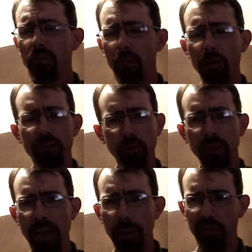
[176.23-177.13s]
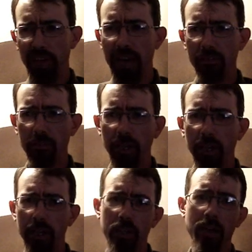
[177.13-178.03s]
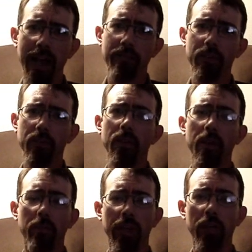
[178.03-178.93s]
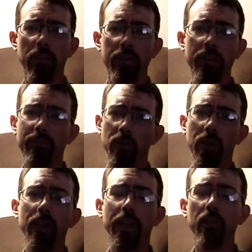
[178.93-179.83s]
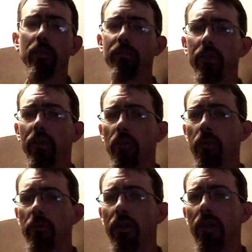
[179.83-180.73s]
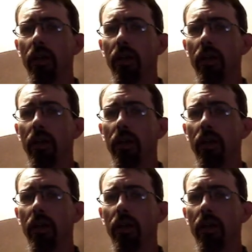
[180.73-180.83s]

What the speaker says: I mean, if you really absolutely have to bring it in, you have to, but get a receipt for it like you would for your equipment,